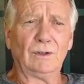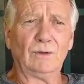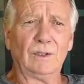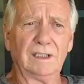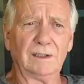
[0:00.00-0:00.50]

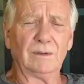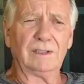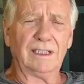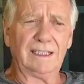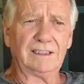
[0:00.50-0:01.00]
Well, it
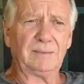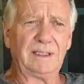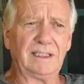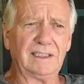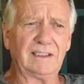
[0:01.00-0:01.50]
relates
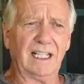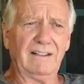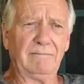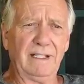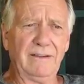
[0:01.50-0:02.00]
because
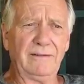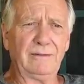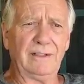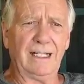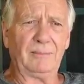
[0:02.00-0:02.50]
I've been
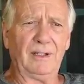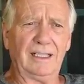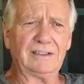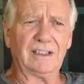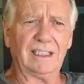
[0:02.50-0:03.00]
through that
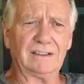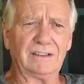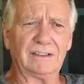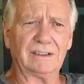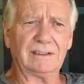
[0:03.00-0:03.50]

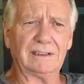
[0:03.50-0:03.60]
process